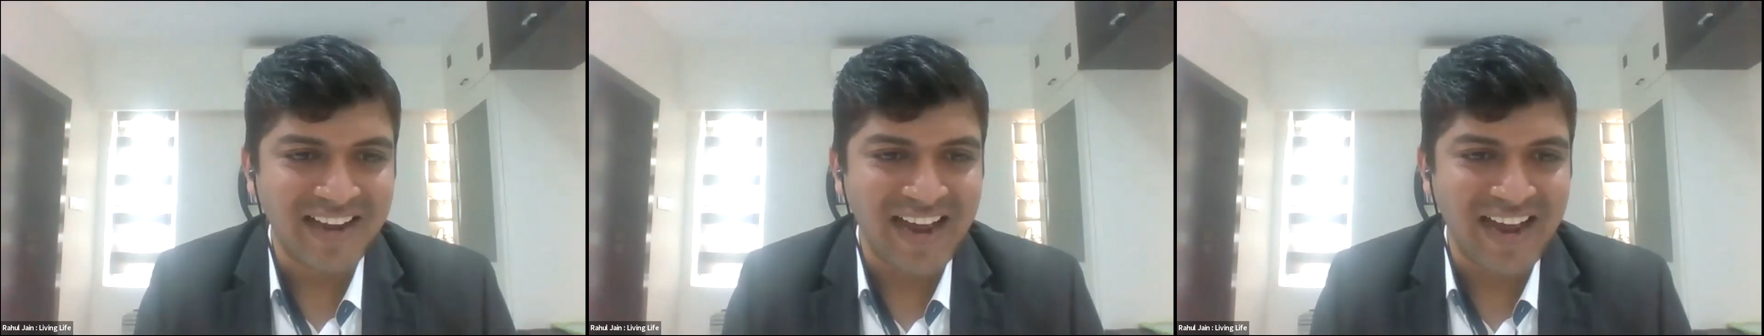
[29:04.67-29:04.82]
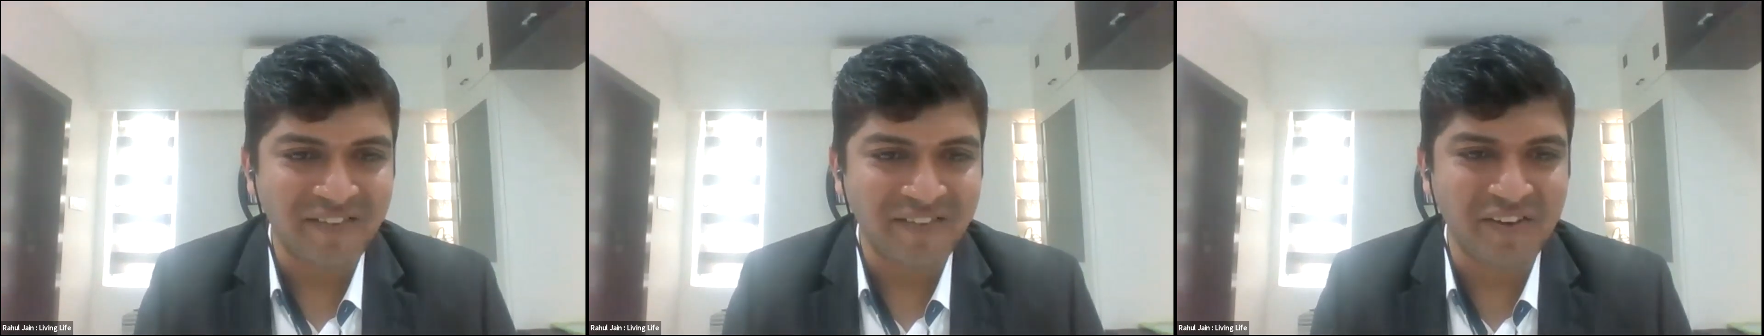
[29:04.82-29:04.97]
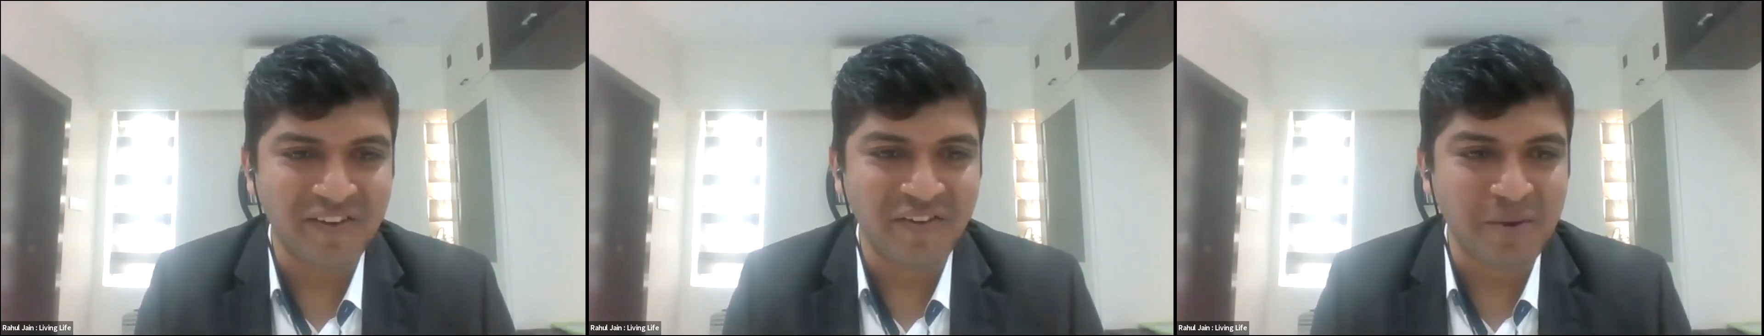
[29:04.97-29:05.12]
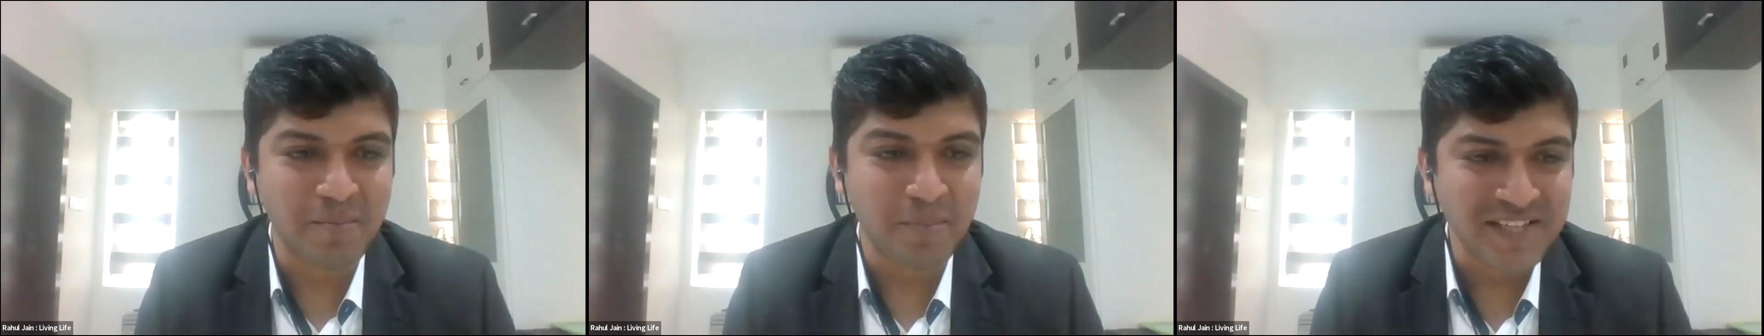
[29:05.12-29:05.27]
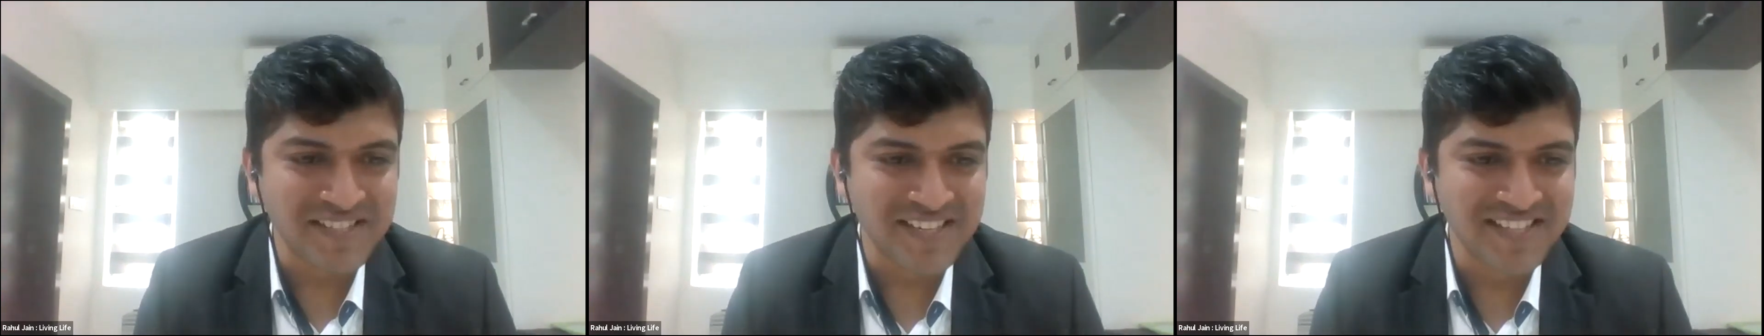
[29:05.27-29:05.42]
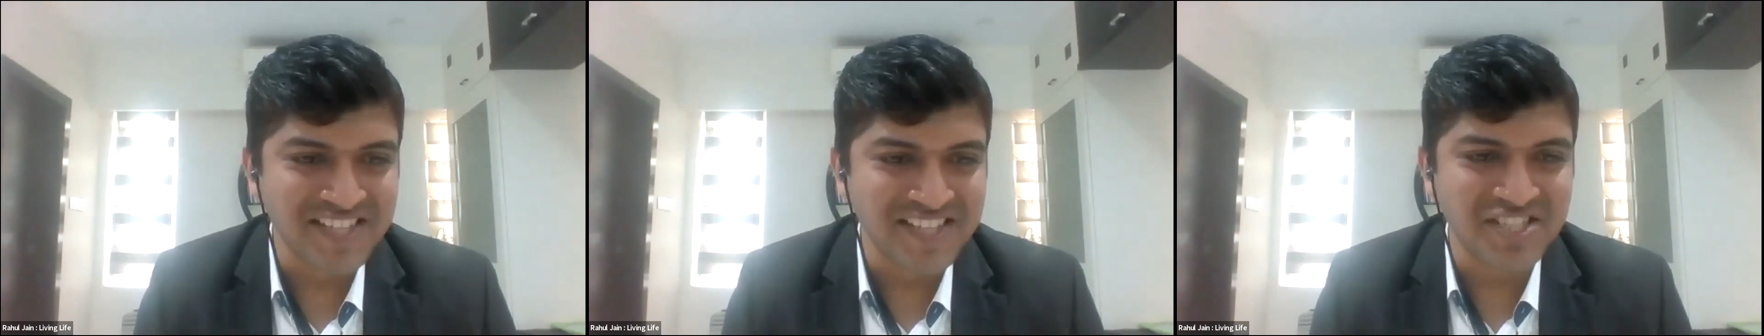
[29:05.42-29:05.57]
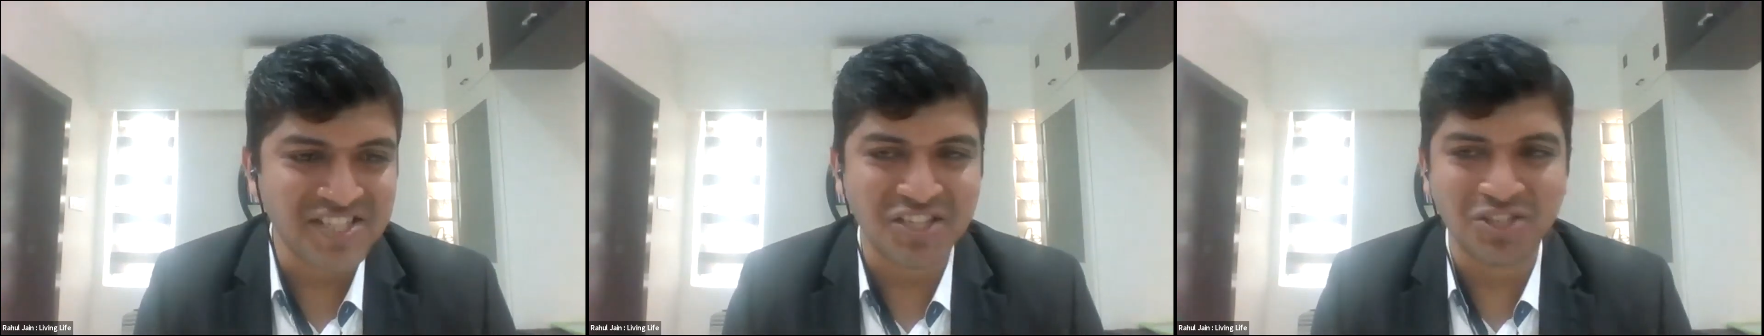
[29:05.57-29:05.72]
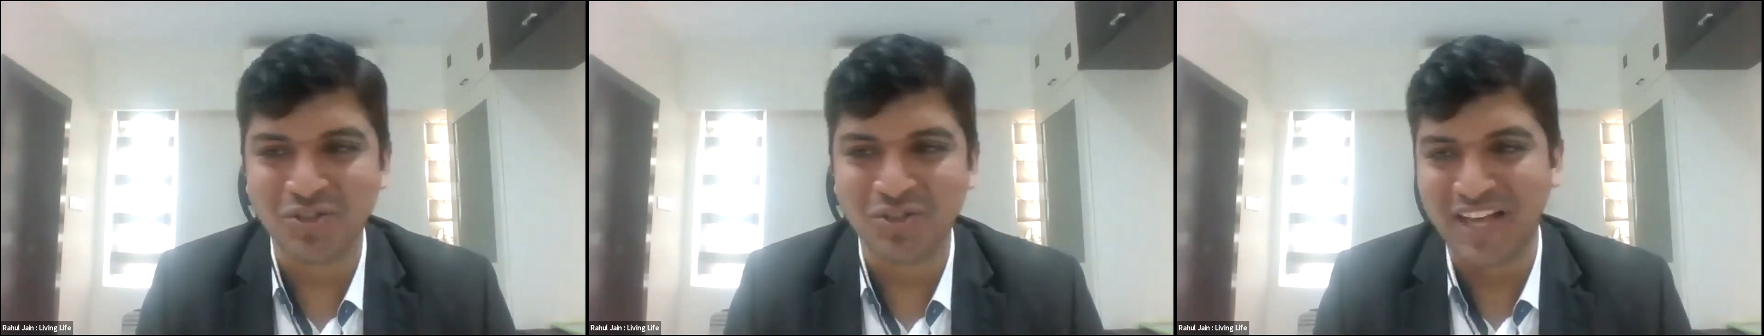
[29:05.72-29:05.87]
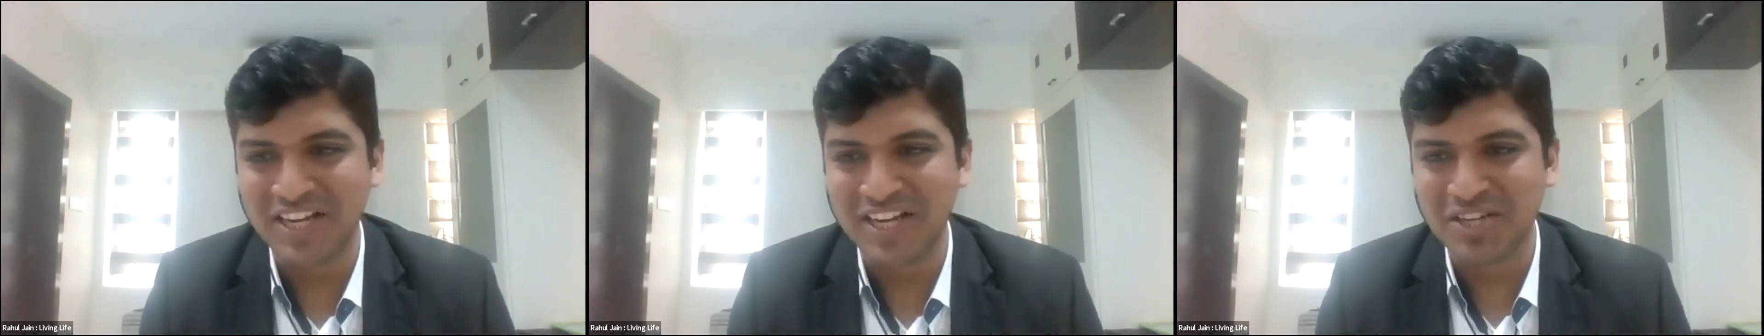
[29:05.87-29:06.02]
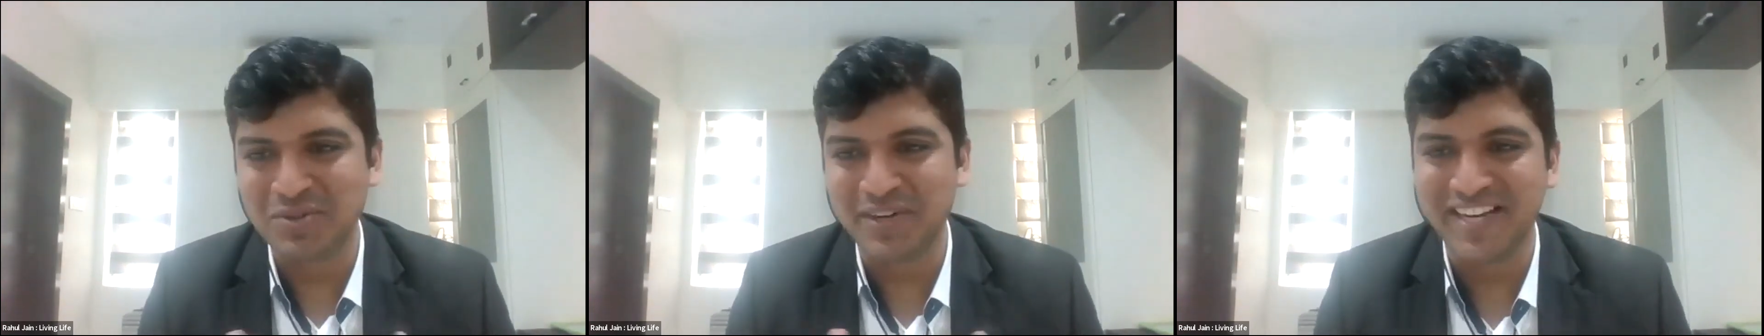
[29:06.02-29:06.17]
I've given a personal session to
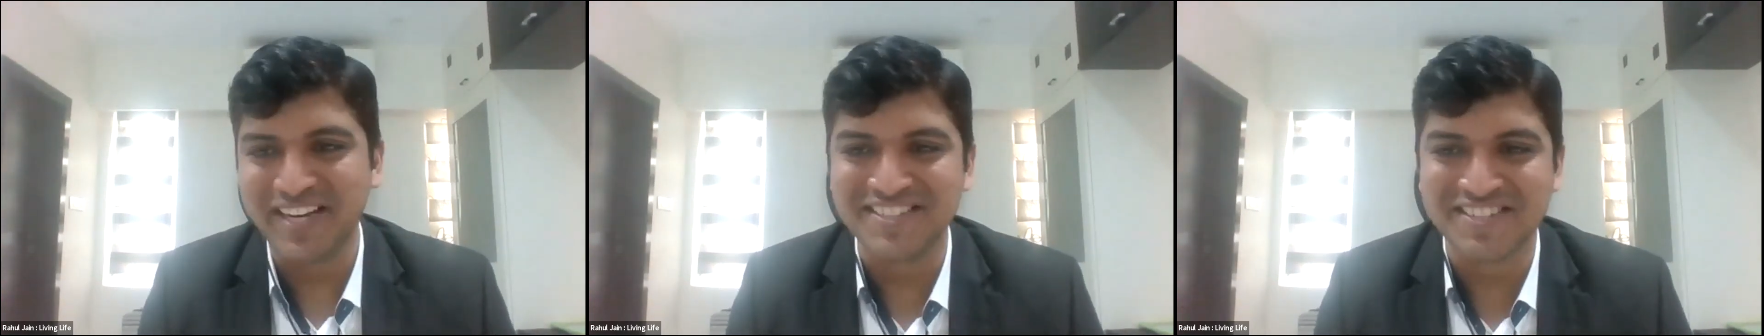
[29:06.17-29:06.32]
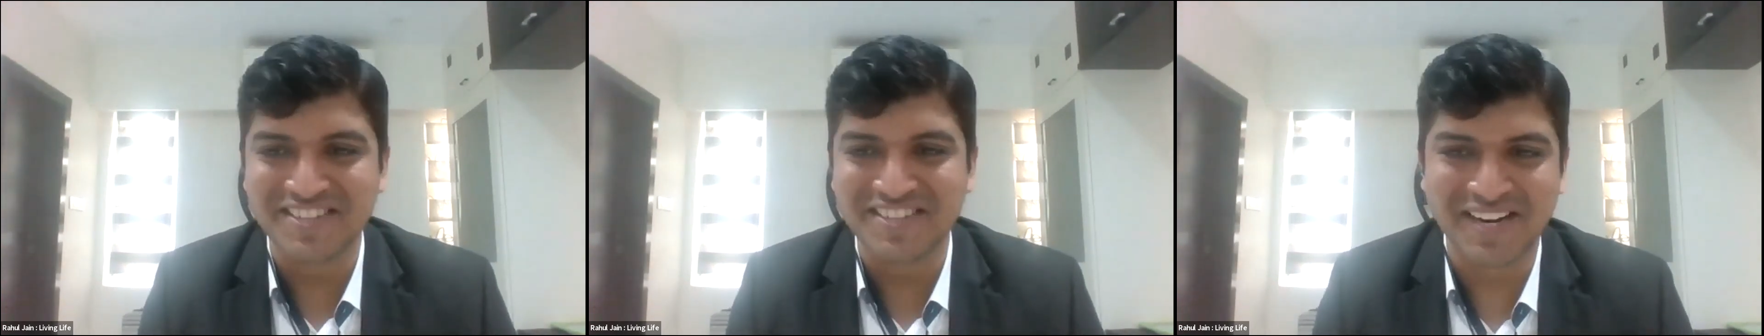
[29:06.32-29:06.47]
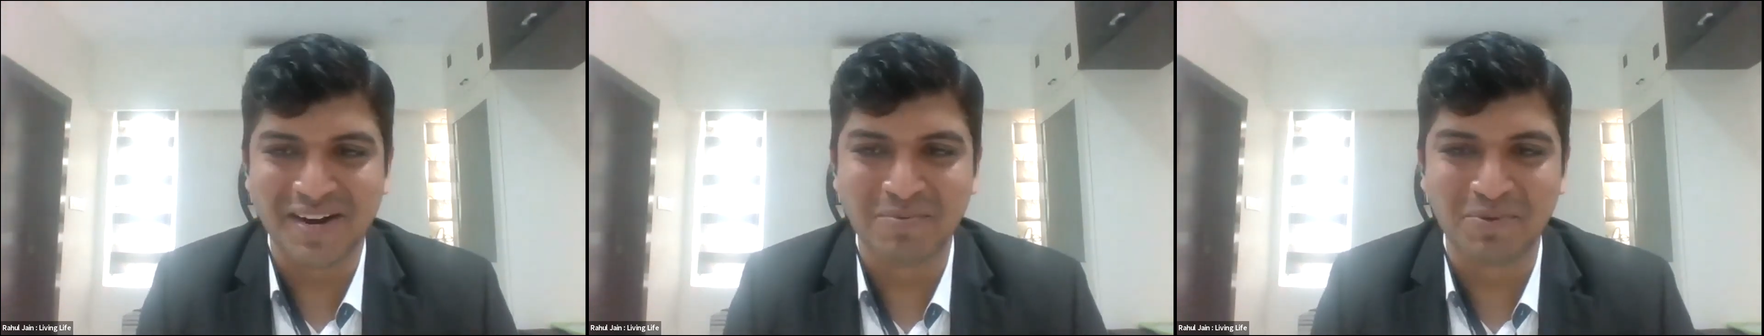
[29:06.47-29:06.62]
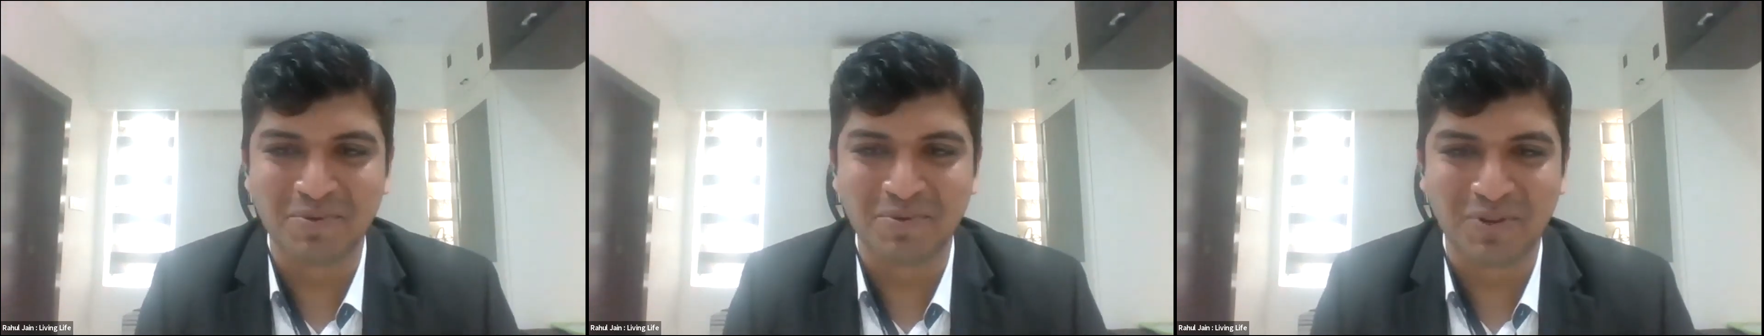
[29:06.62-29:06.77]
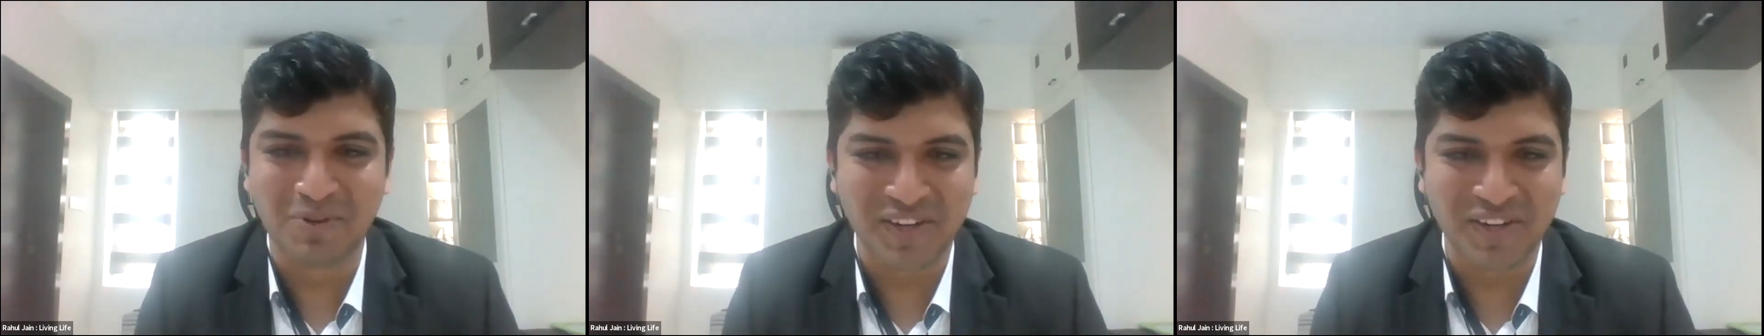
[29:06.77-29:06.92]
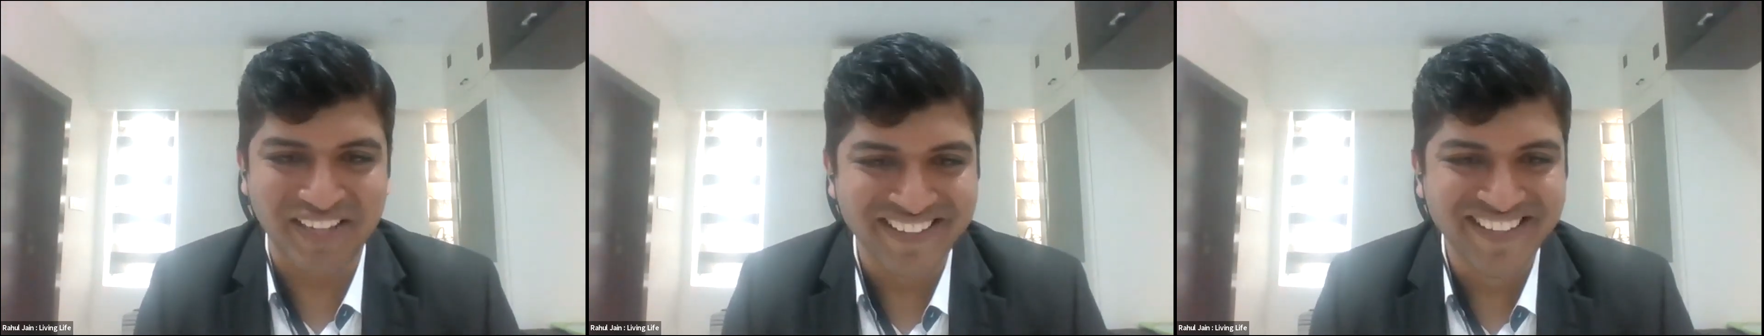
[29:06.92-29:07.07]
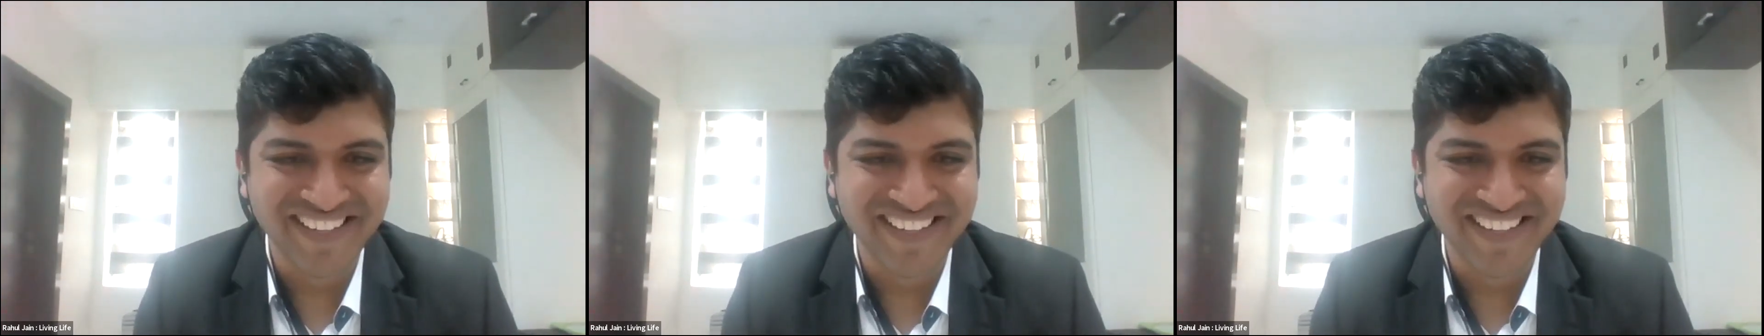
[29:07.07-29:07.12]
Daneshwari and Sriram today.